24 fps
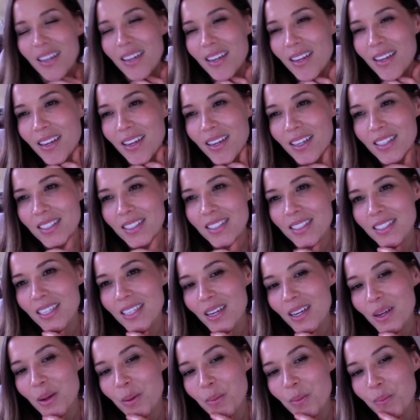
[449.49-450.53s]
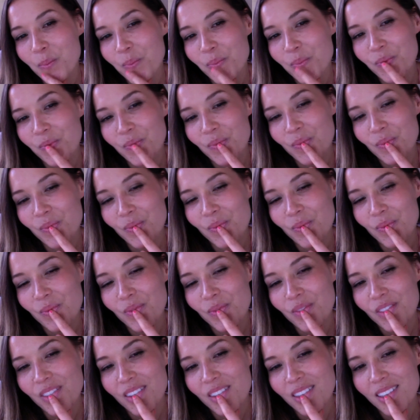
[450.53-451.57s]
And
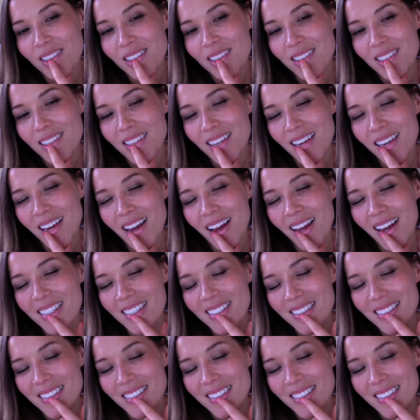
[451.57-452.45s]
yeah.